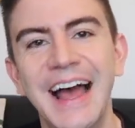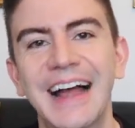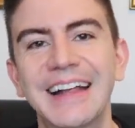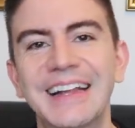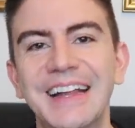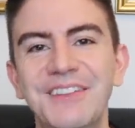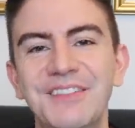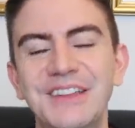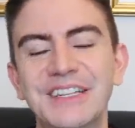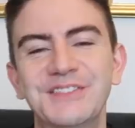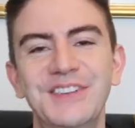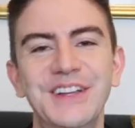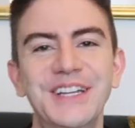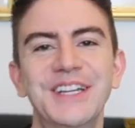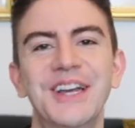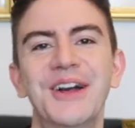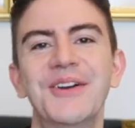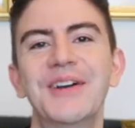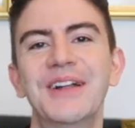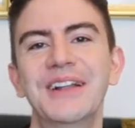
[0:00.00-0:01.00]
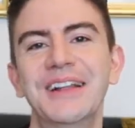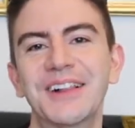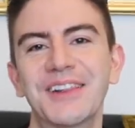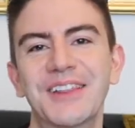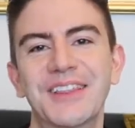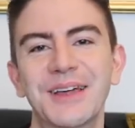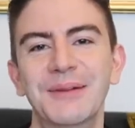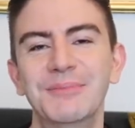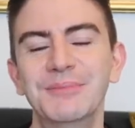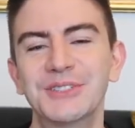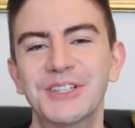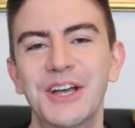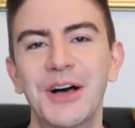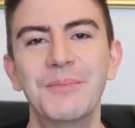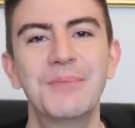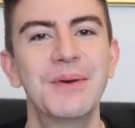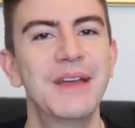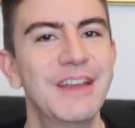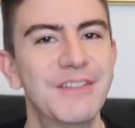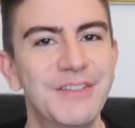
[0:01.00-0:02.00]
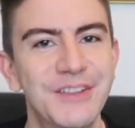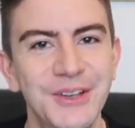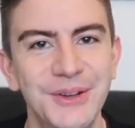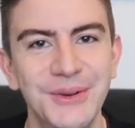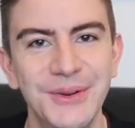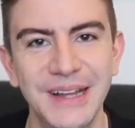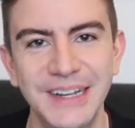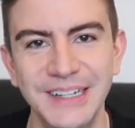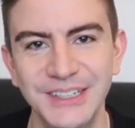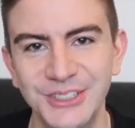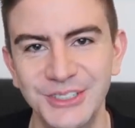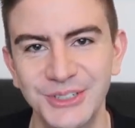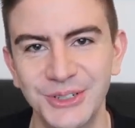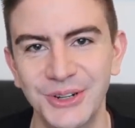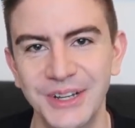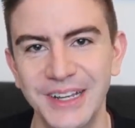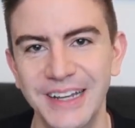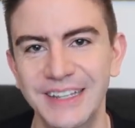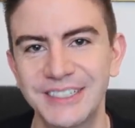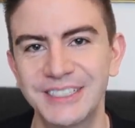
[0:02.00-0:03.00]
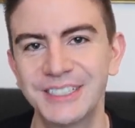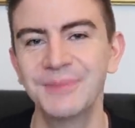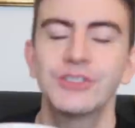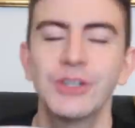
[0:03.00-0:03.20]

And give this video a little thumbs up if you enjoy it.